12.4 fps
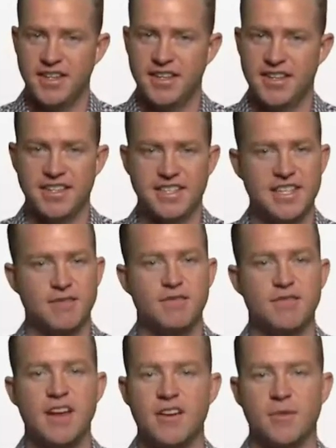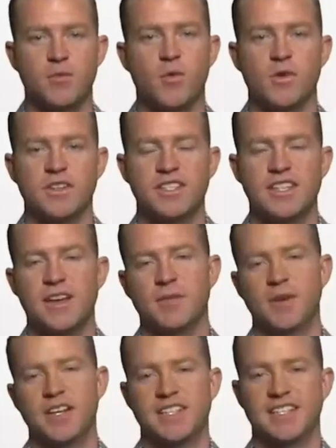Now this is a very important step
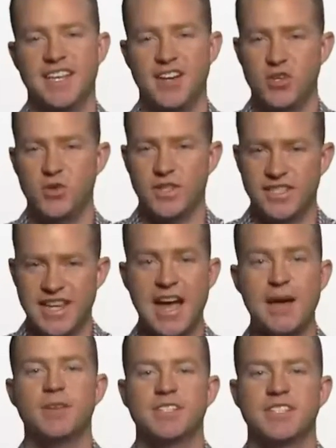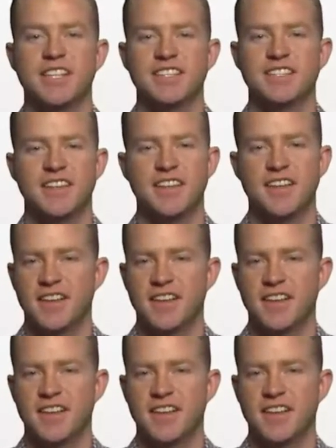because until you establish this,